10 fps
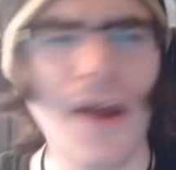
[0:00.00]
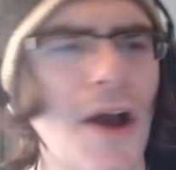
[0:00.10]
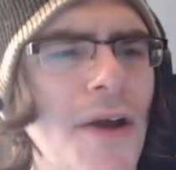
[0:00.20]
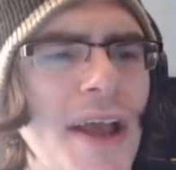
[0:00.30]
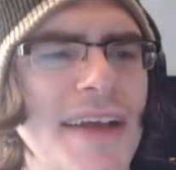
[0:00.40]

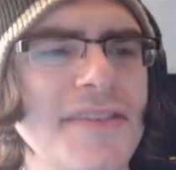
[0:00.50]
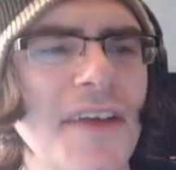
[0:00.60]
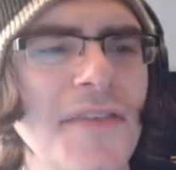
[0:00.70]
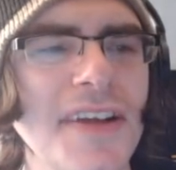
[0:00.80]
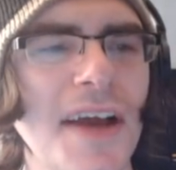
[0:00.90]
Oh yeah, guys,
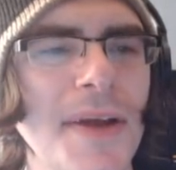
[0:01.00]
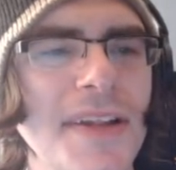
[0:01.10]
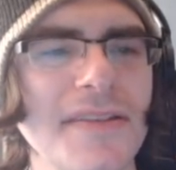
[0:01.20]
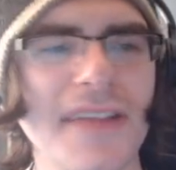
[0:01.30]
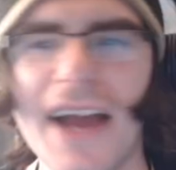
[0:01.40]
every time I
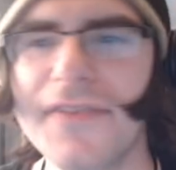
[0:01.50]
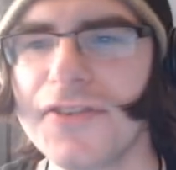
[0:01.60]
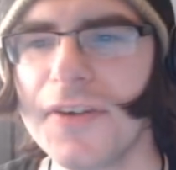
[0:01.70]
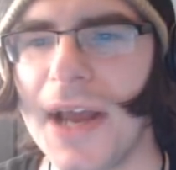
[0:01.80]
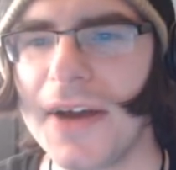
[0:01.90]
live
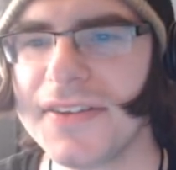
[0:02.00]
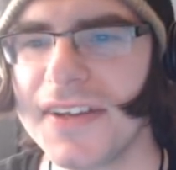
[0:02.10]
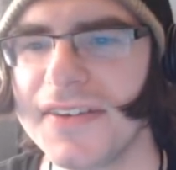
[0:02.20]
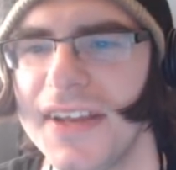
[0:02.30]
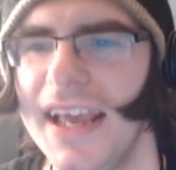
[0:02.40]
stream now, it
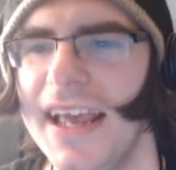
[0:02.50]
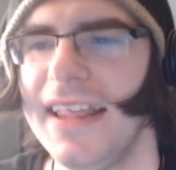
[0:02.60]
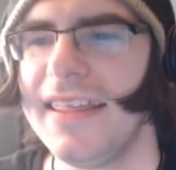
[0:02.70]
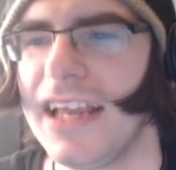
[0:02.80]
says the